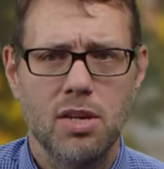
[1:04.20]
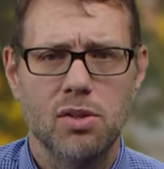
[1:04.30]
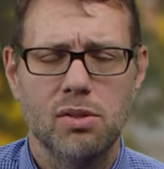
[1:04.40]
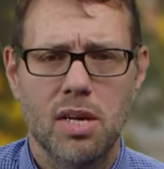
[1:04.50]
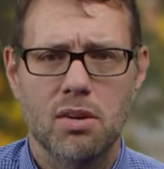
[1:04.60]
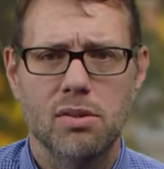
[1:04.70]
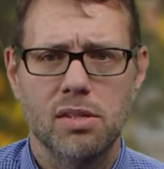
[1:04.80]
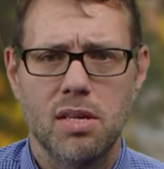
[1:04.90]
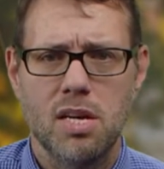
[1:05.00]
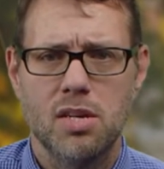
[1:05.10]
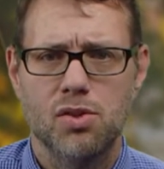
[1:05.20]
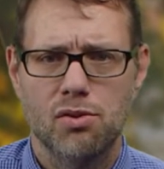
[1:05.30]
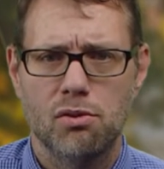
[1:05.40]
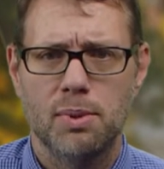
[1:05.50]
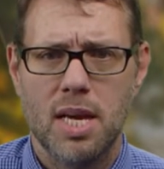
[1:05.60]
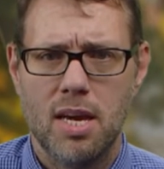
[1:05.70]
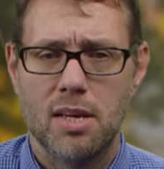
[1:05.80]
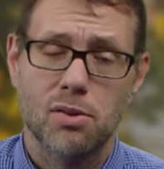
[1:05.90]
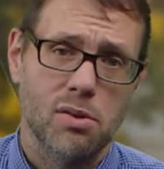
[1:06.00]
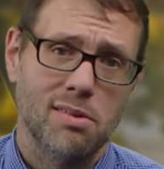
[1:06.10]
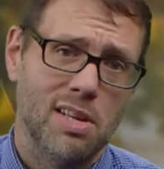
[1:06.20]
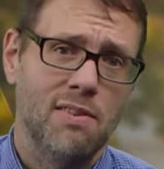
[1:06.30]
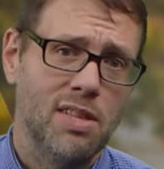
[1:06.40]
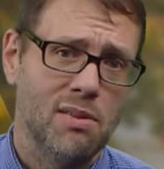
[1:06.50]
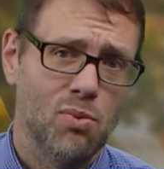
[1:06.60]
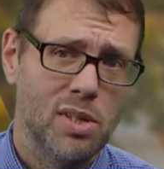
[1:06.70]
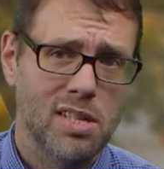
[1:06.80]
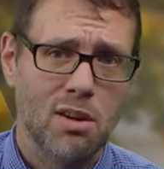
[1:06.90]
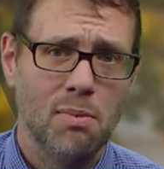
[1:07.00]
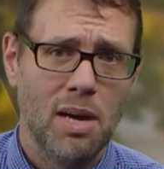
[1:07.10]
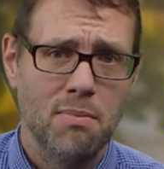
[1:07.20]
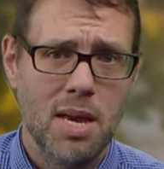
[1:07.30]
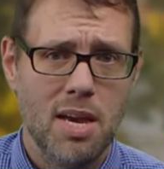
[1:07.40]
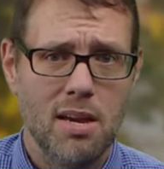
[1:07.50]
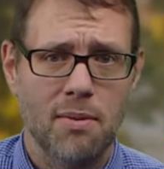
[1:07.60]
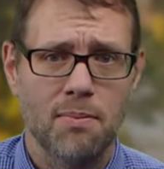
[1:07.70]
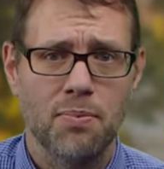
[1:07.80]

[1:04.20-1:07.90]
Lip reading: issues that you'll see in general mechanics, or even the ones that you might make.